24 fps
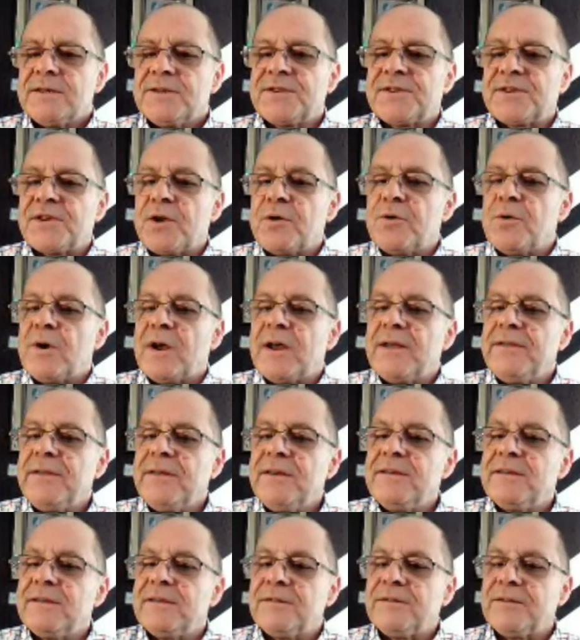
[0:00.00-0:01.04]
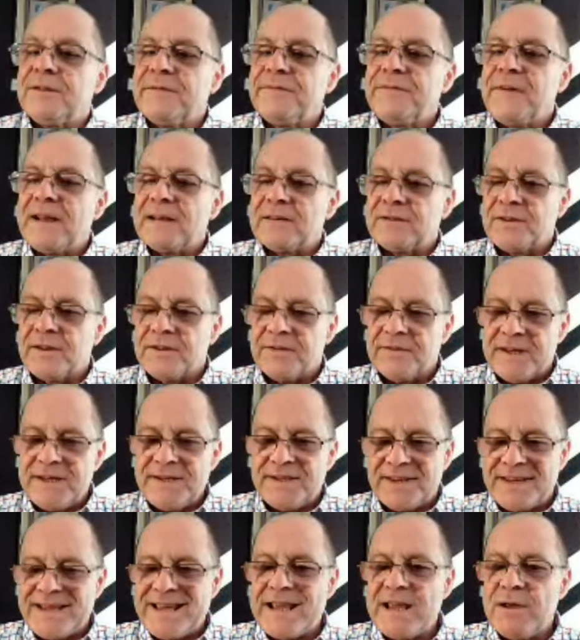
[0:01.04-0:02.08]
So I think the fact that these
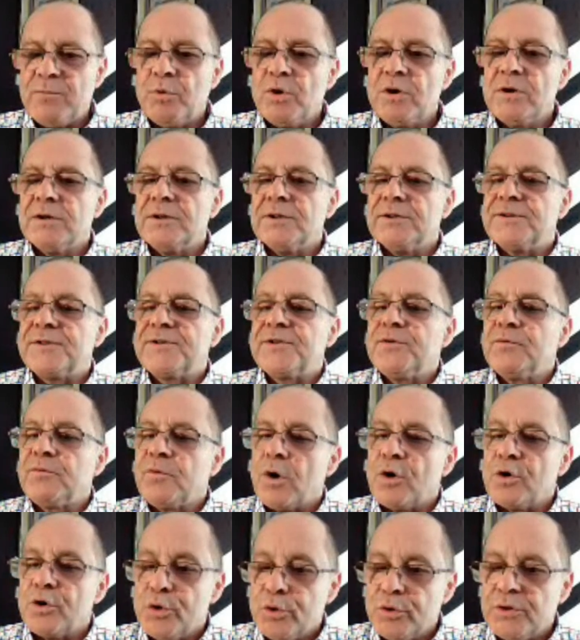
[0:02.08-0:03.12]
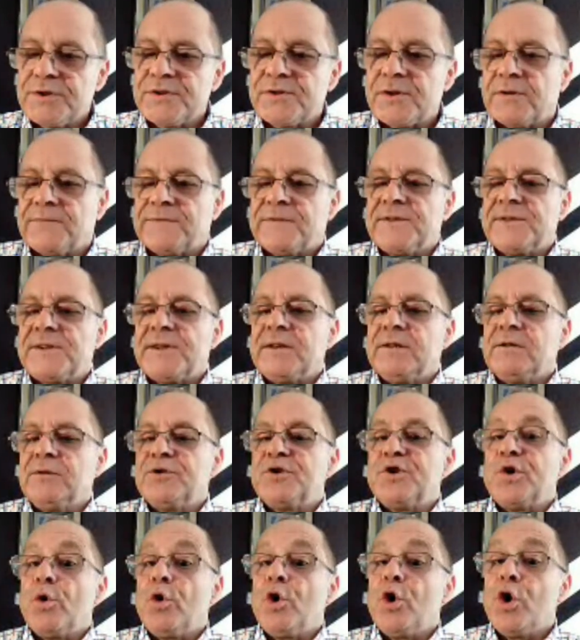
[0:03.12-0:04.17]
key words, you've got good soft skills,
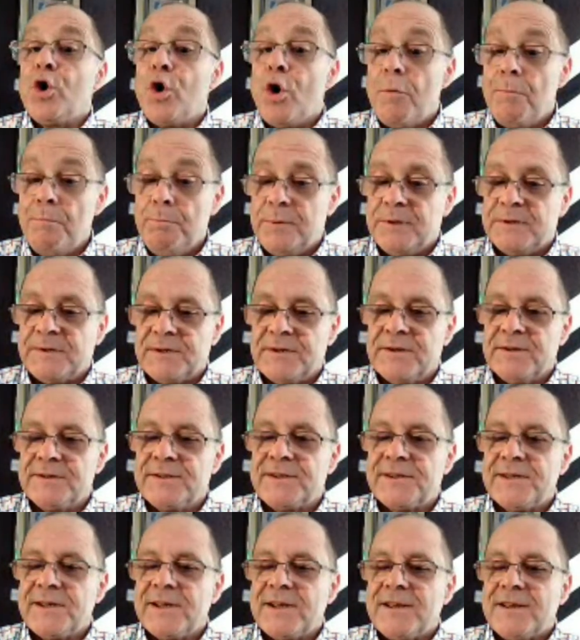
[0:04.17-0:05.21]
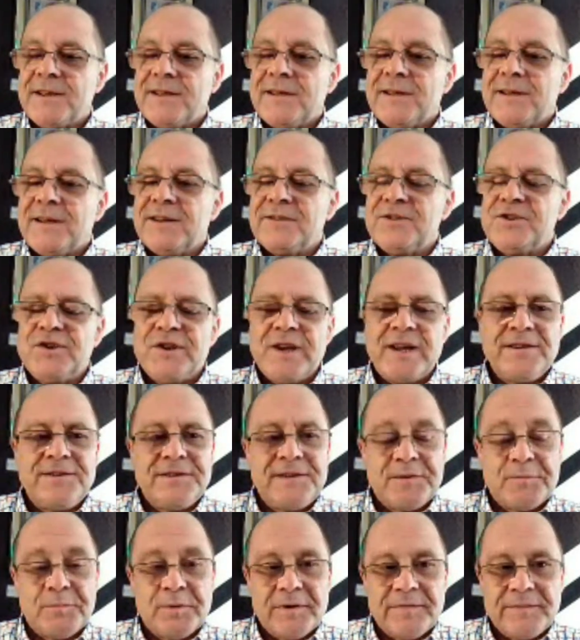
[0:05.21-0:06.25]
you're competent. And she ends
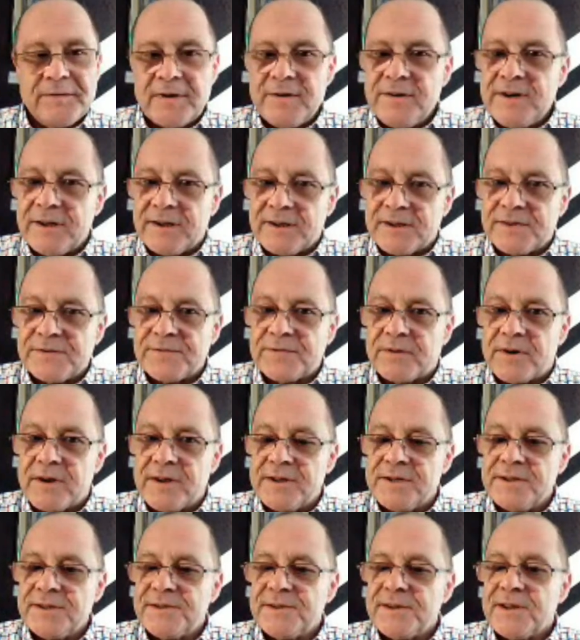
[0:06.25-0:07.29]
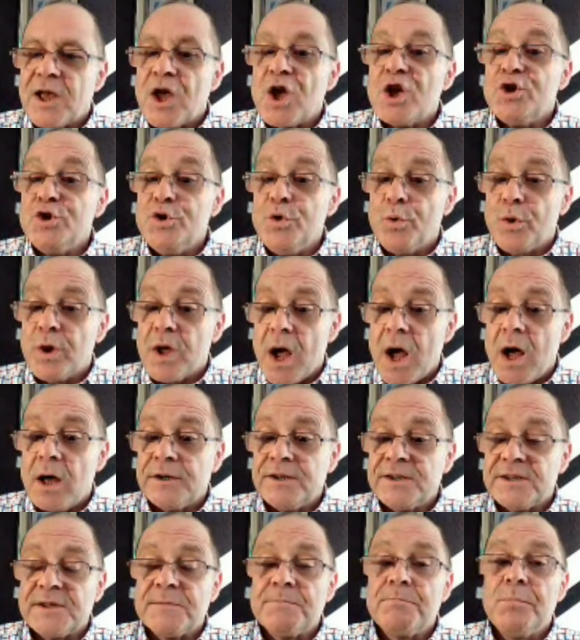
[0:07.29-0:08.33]
it with a very nice phrase you
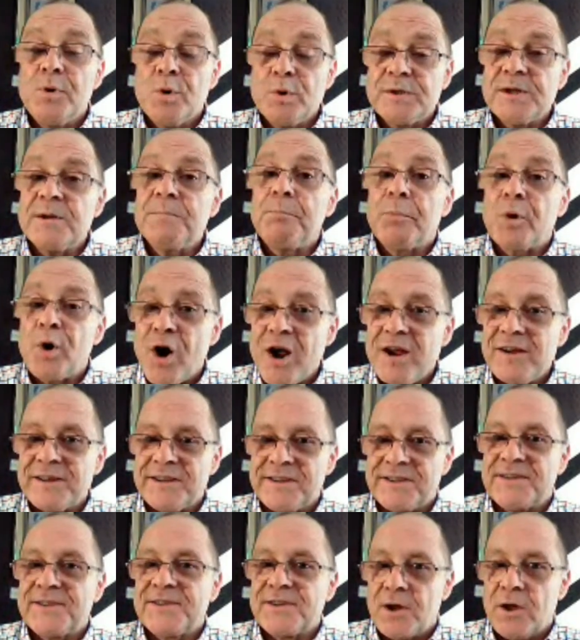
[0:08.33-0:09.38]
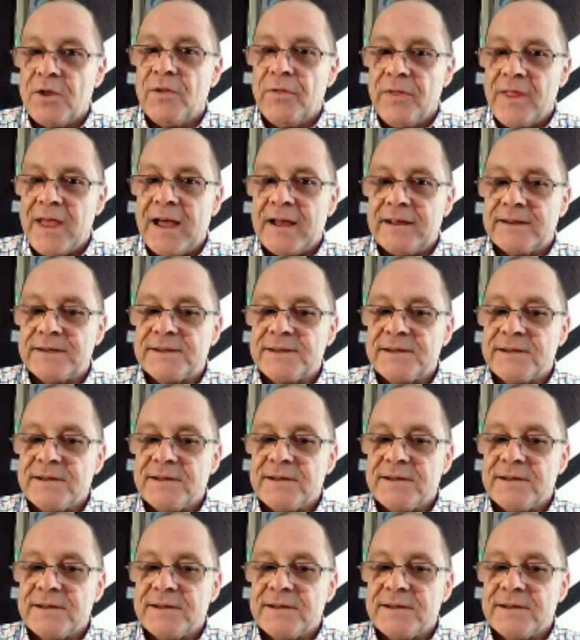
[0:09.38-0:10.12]
can't put a price on that,